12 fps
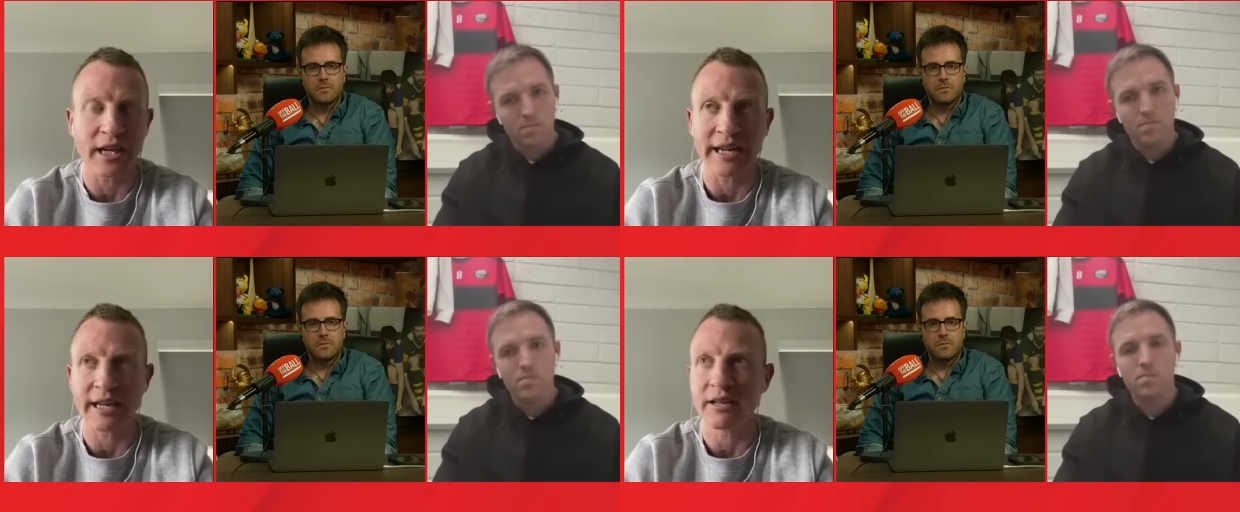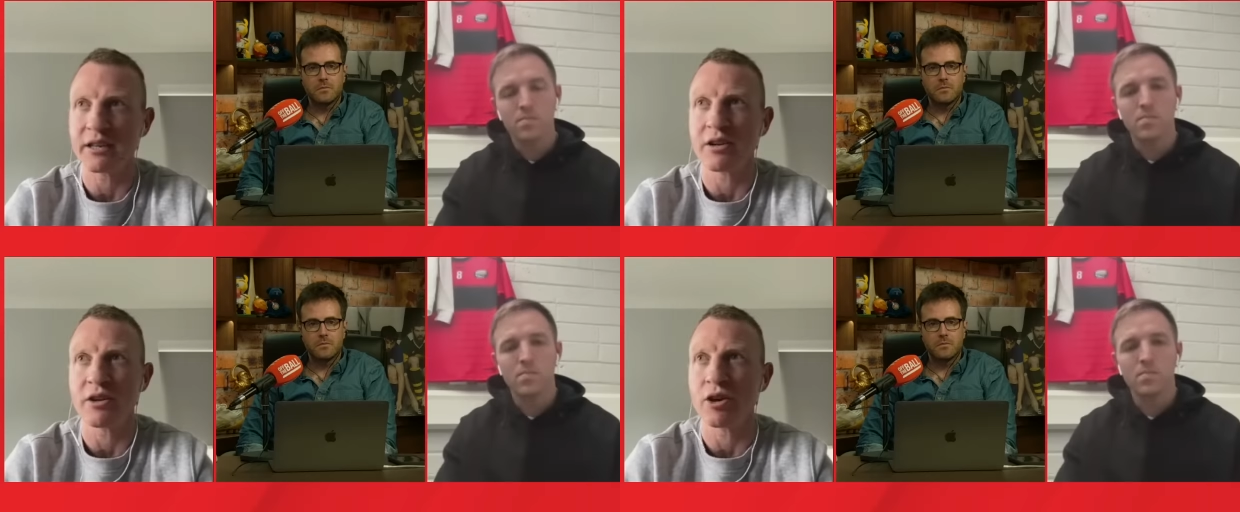
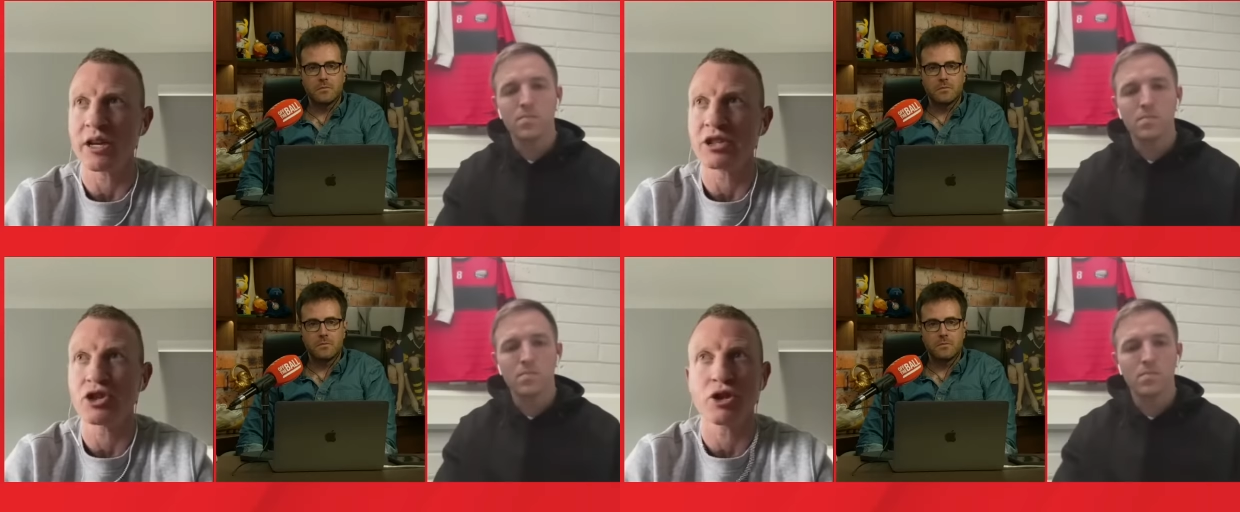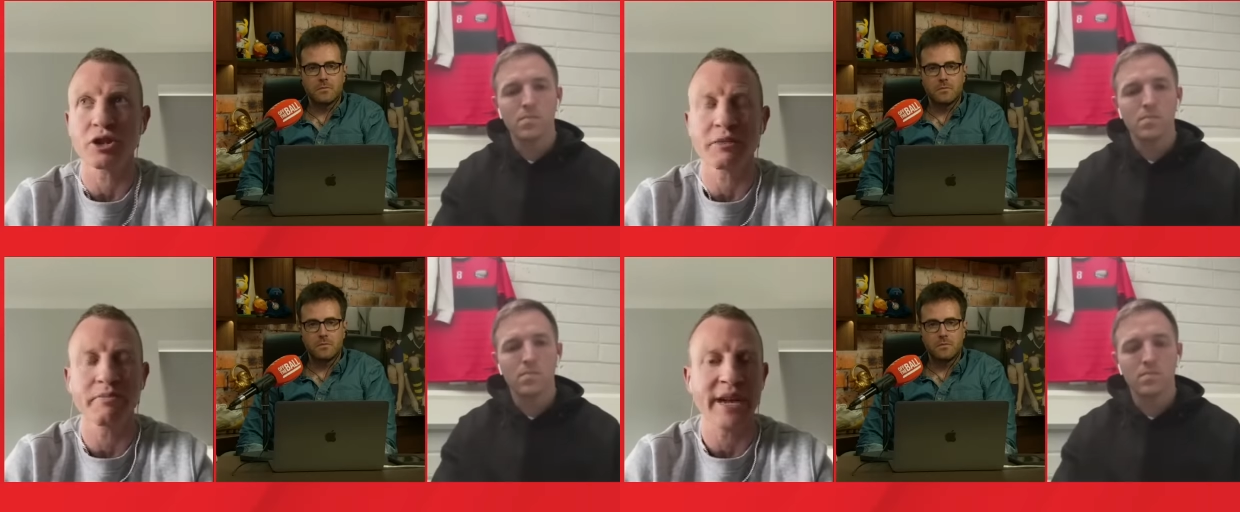Speaker 1: it
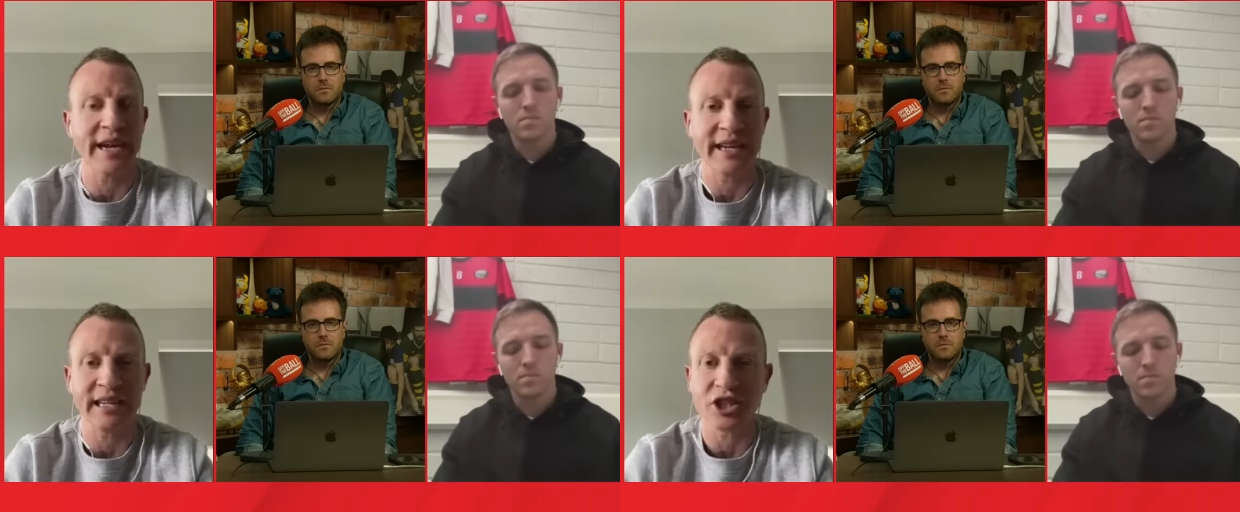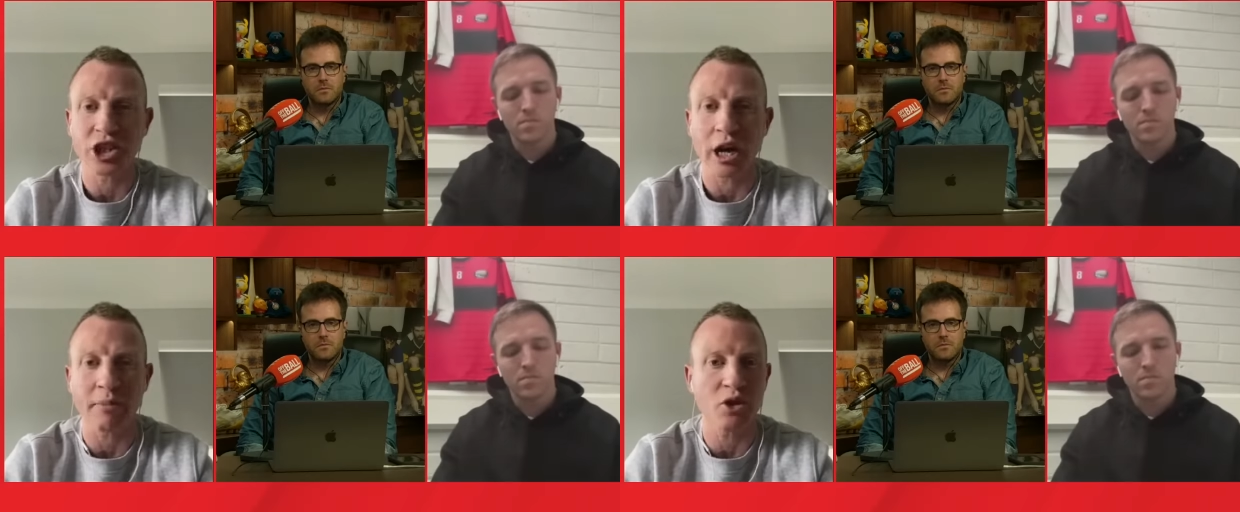just made his
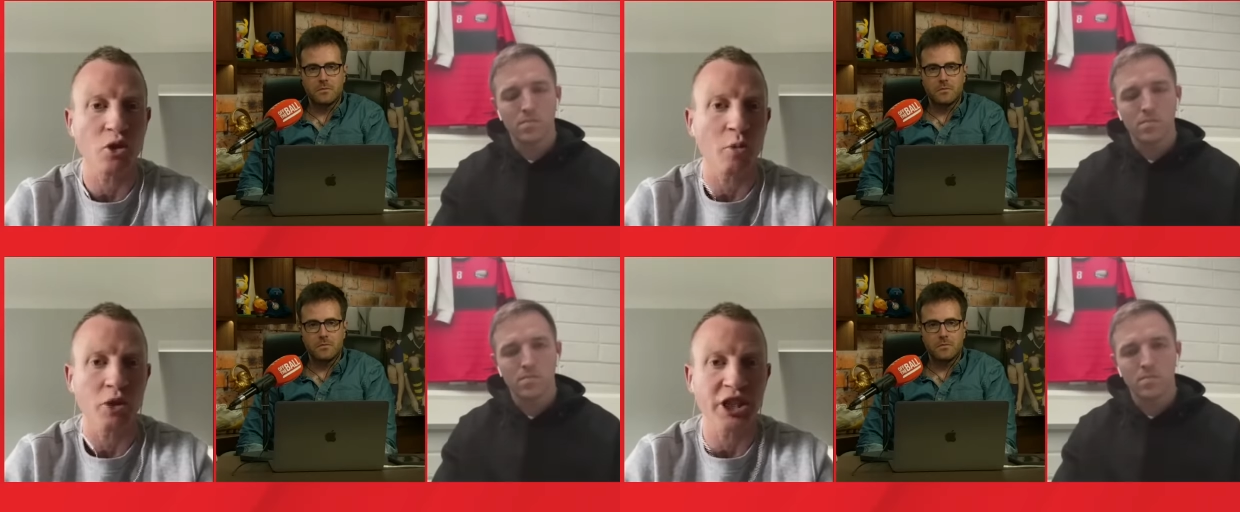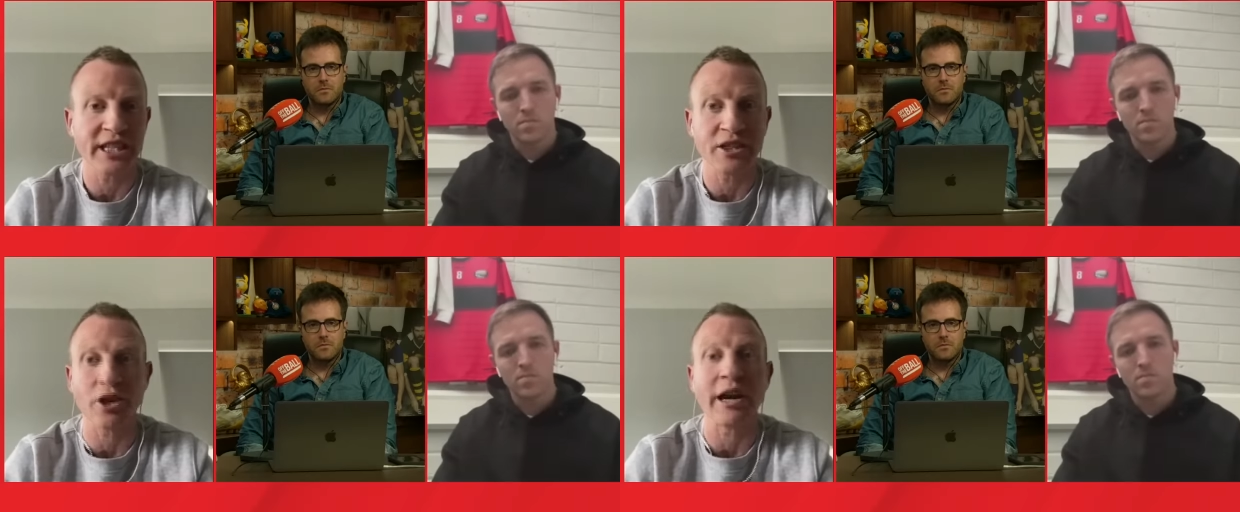job so
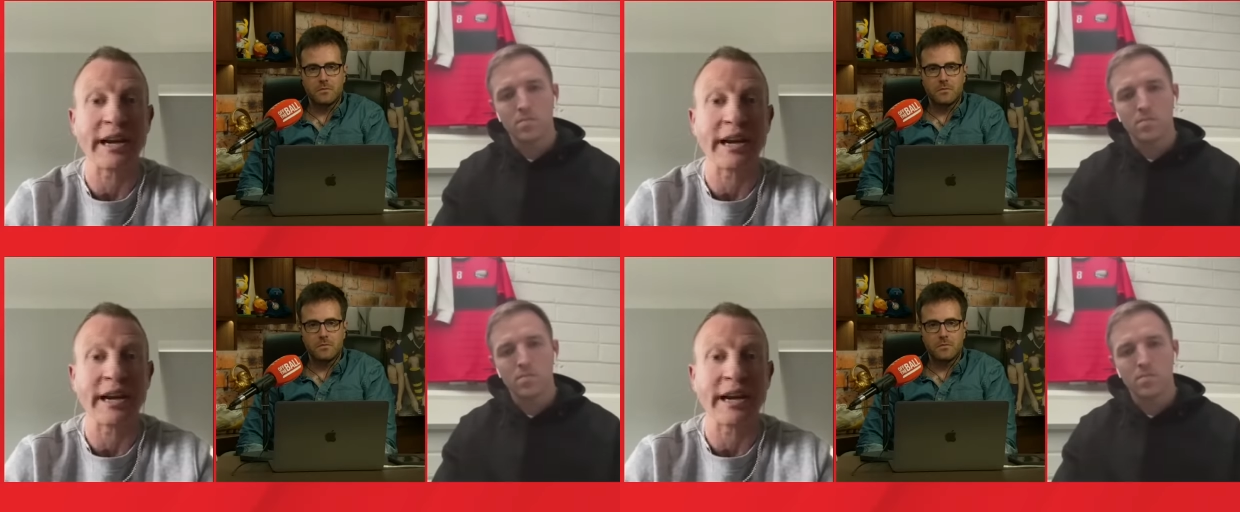much easier.